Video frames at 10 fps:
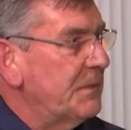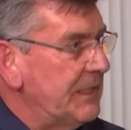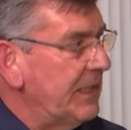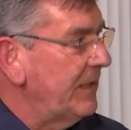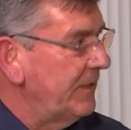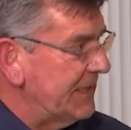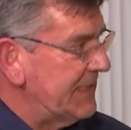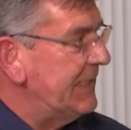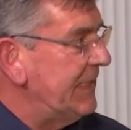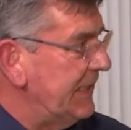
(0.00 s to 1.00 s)
particularly on a
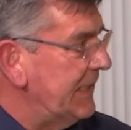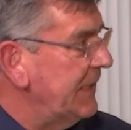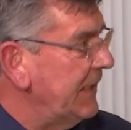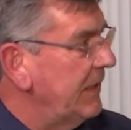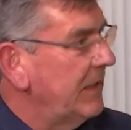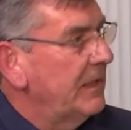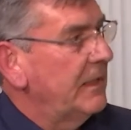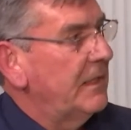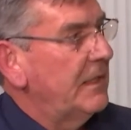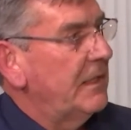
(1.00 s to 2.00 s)
sitting day,
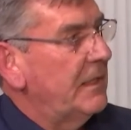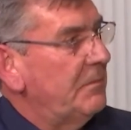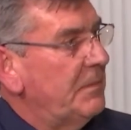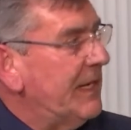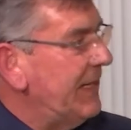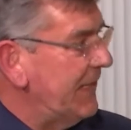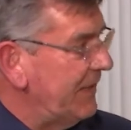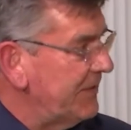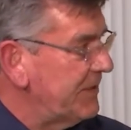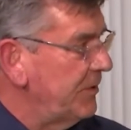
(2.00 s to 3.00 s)
can
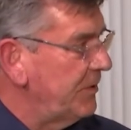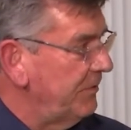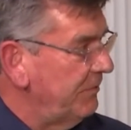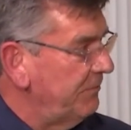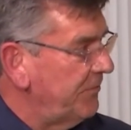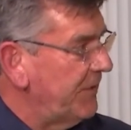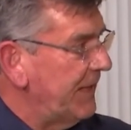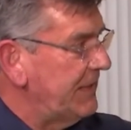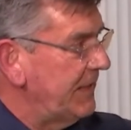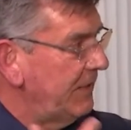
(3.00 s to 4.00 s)
have a certain
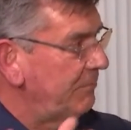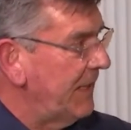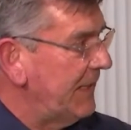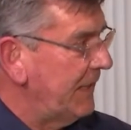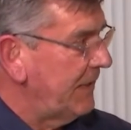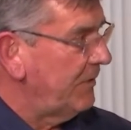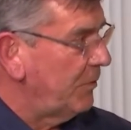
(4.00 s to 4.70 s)
frantic, manic